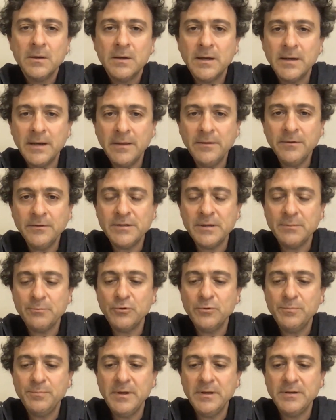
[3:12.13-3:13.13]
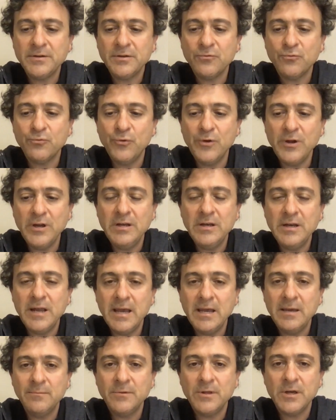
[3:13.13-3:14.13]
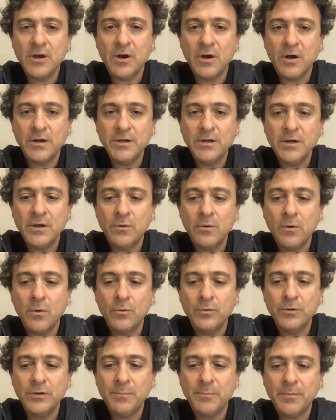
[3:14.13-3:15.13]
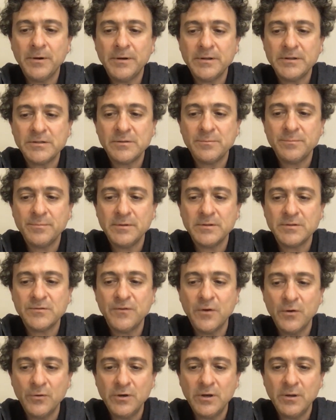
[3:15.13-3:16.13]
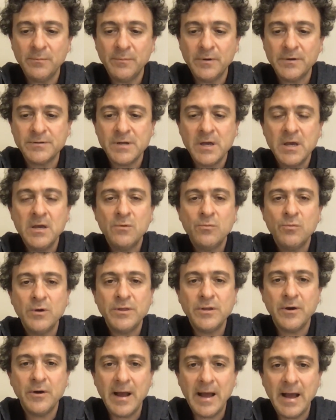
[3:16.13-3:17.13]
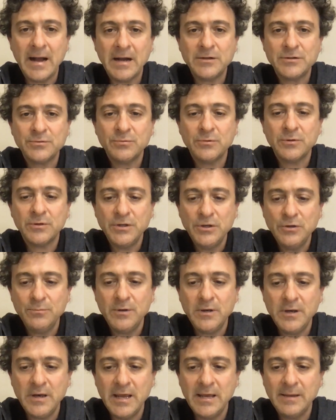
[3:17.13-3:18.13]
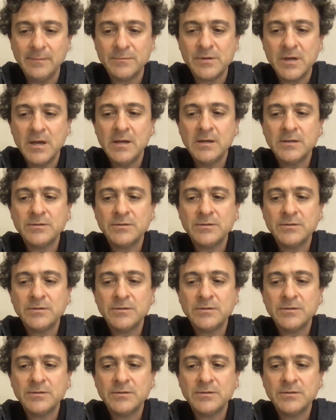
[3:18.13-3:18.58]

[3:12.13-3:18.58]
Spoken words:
Another tip would be to rename the audio-only participants' phone numbers with their actual human names,